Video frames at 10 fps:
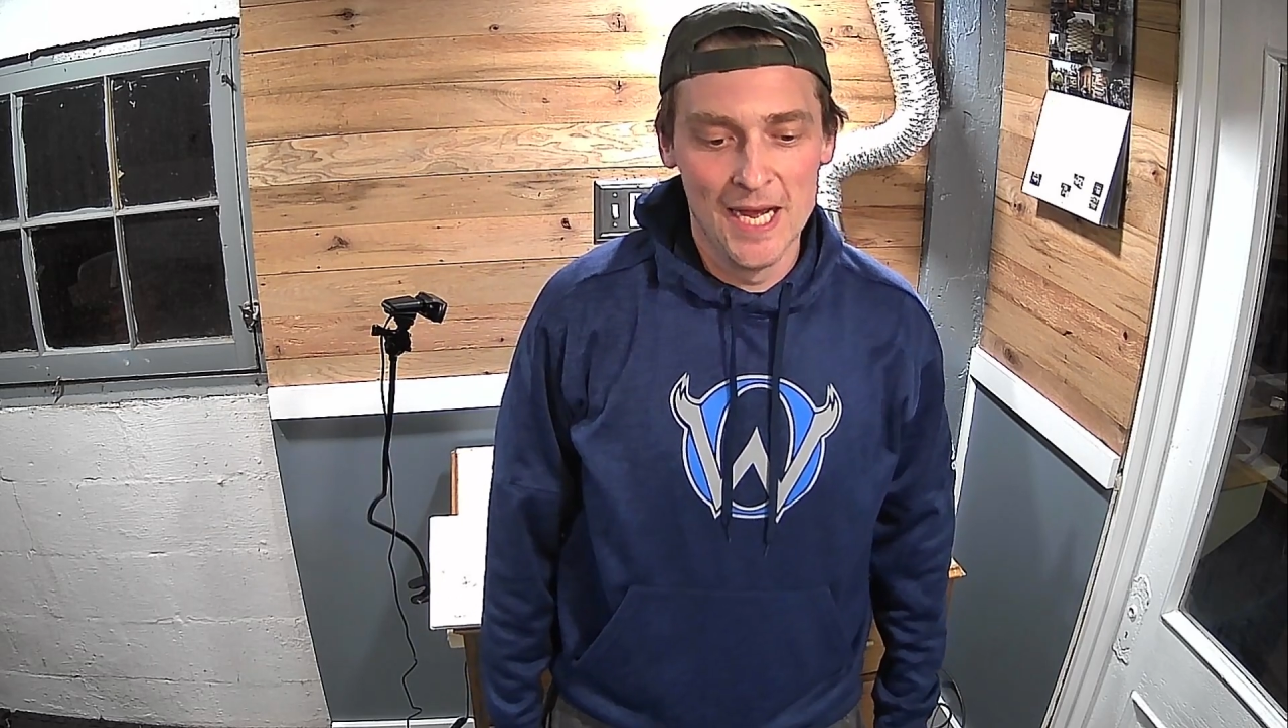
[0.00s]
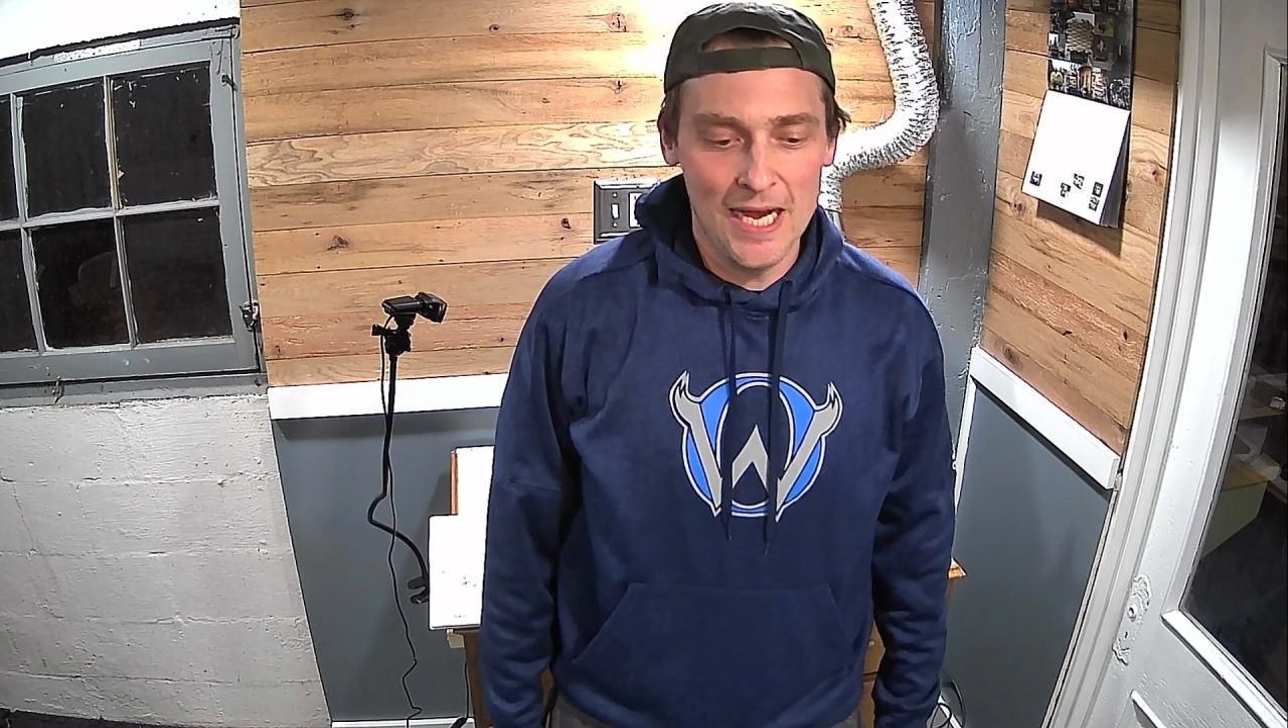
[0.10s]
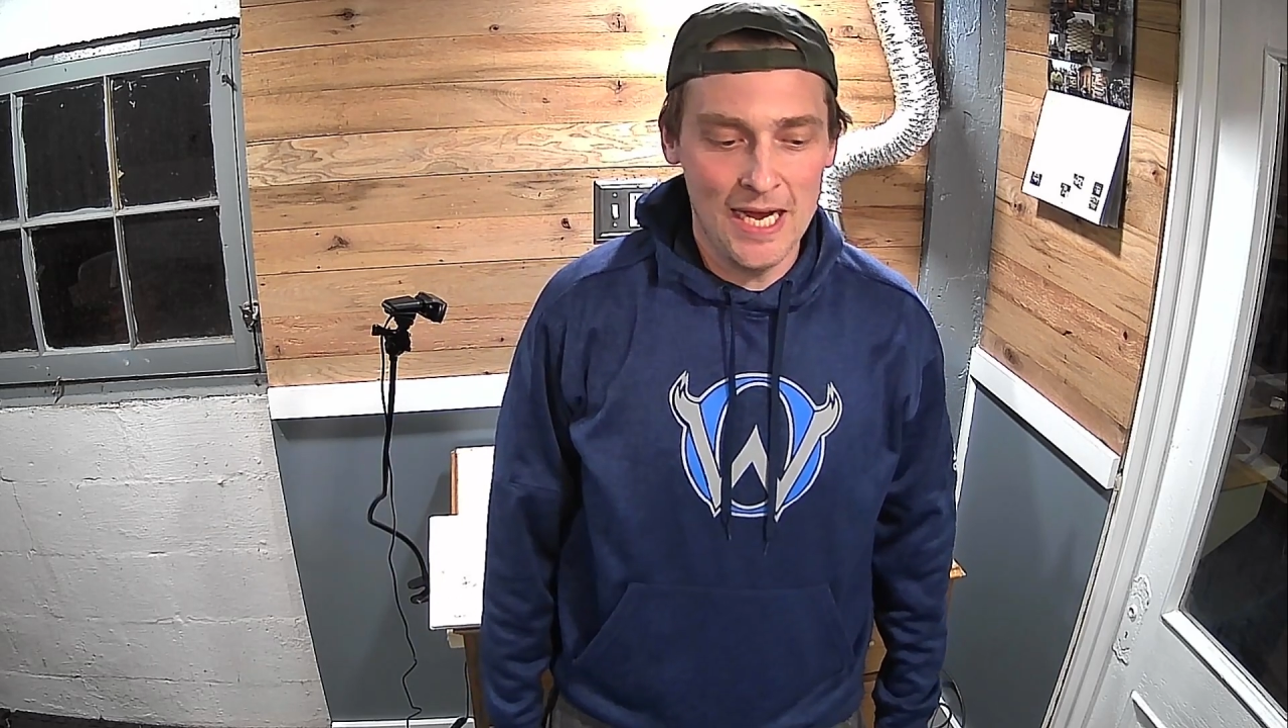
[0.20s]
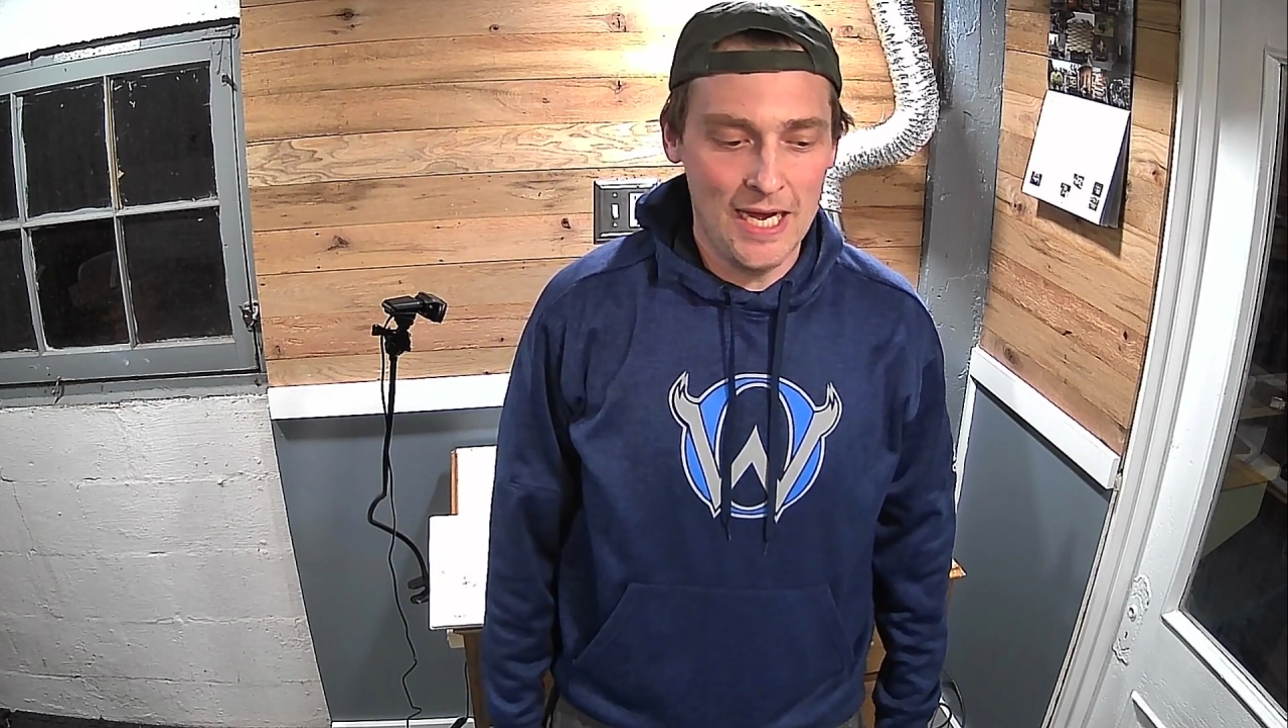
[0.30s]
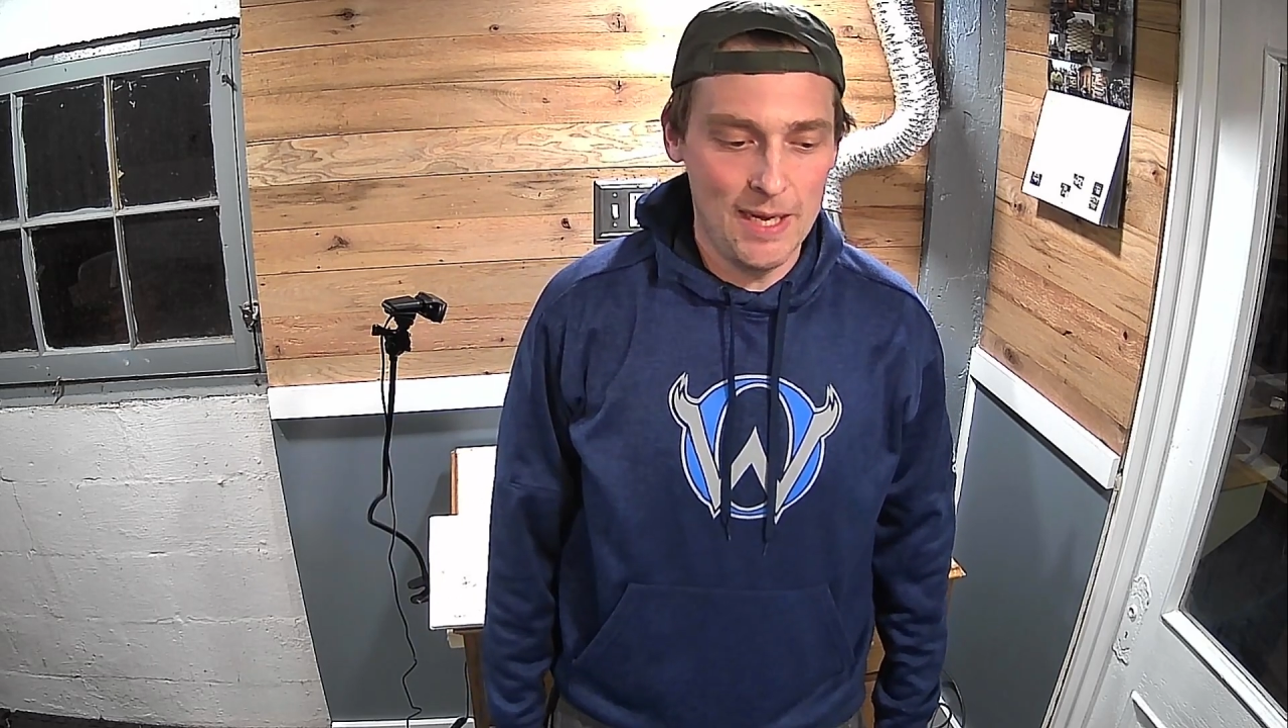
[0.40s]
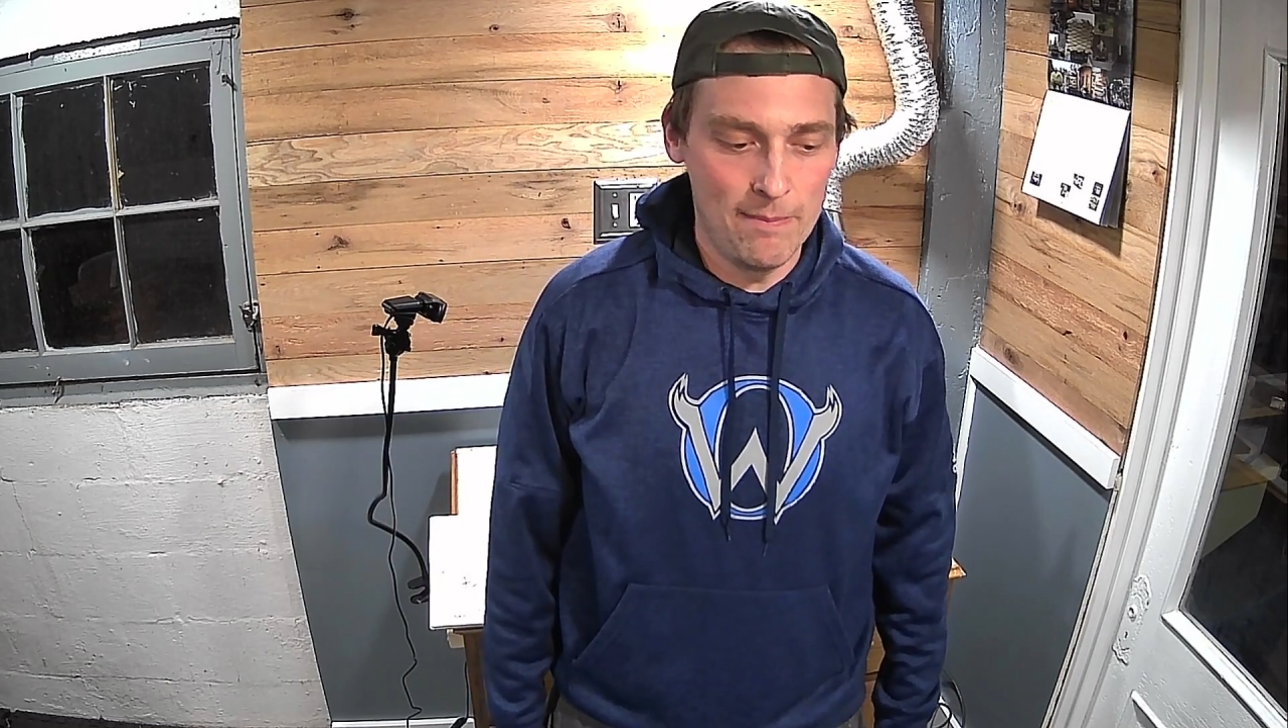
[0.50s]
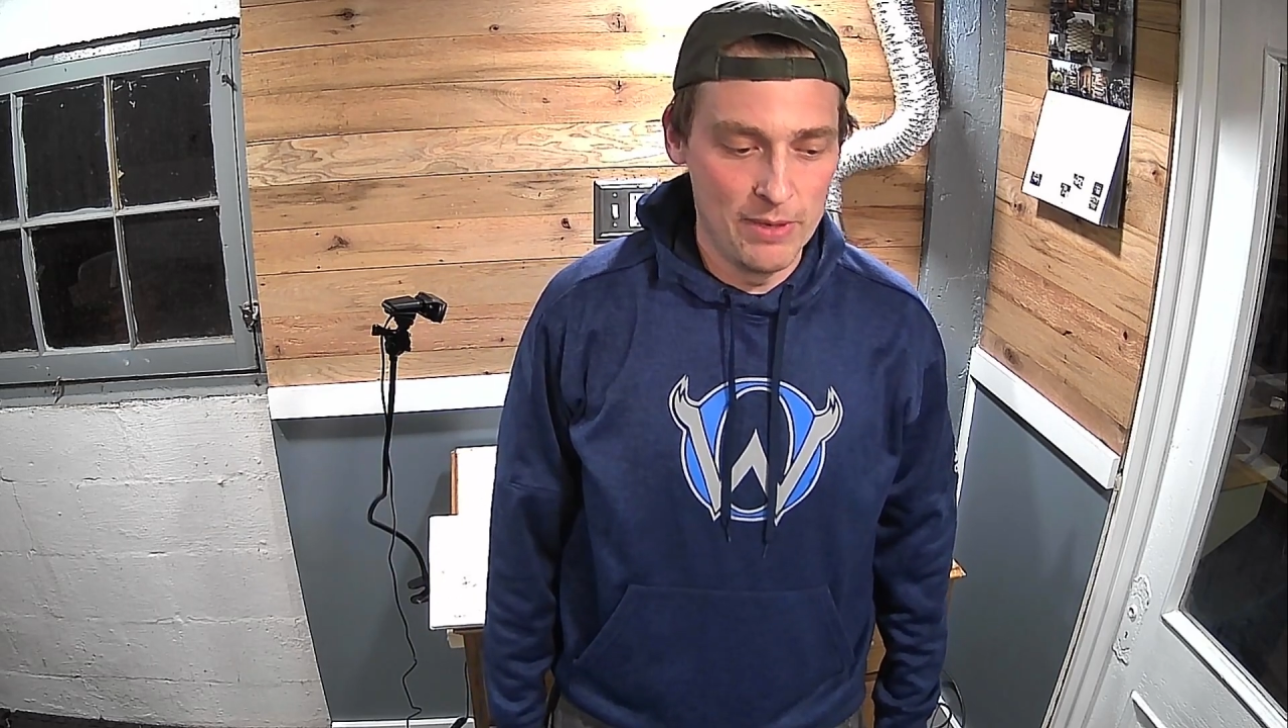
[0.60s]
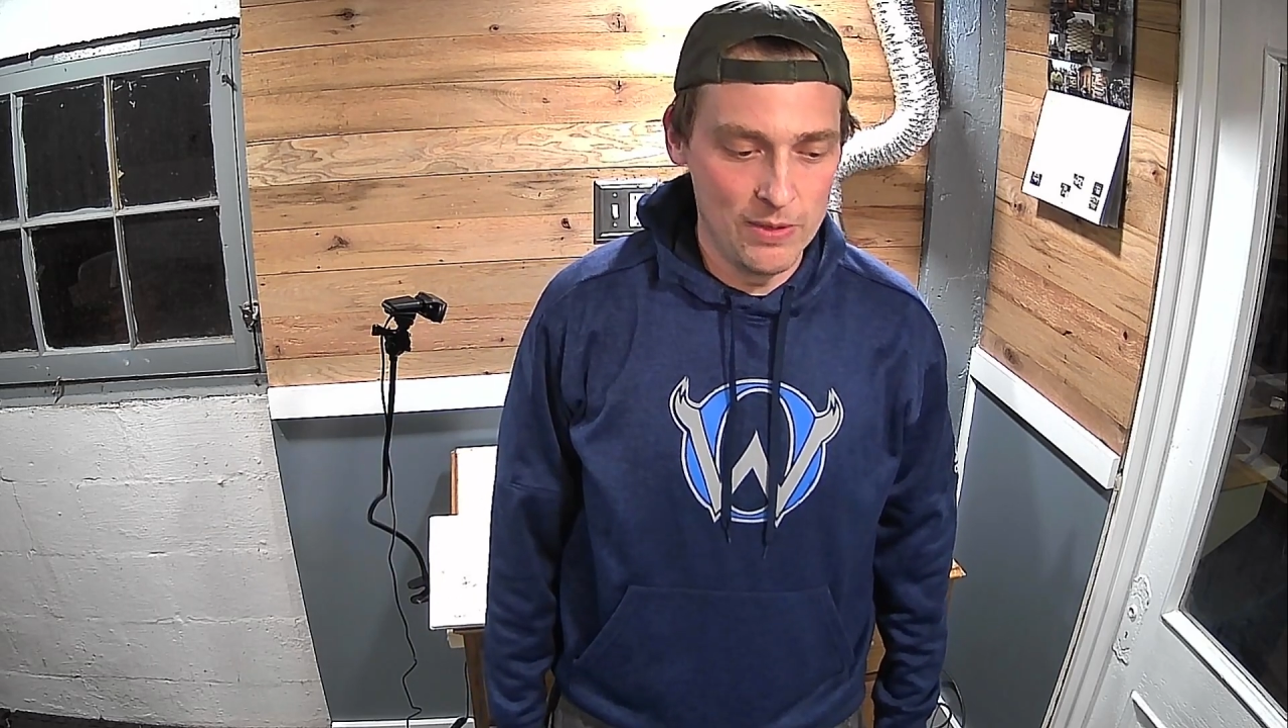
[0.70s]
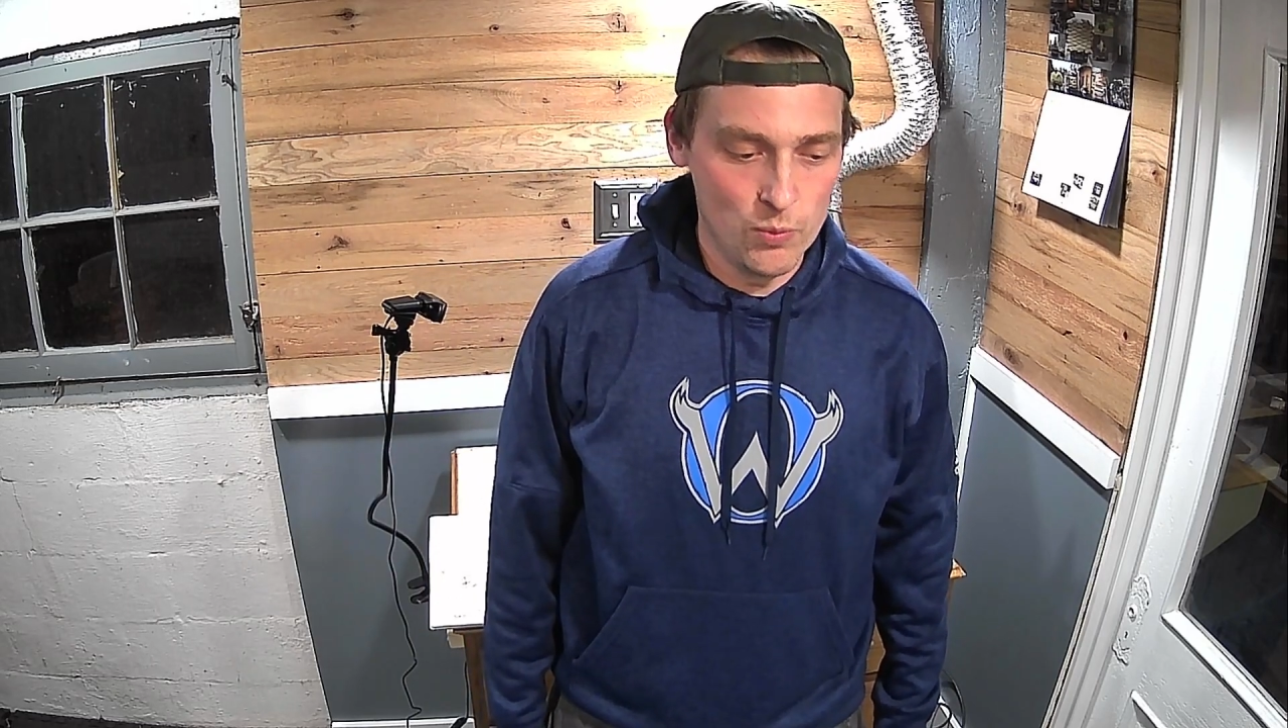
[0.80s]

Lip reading: But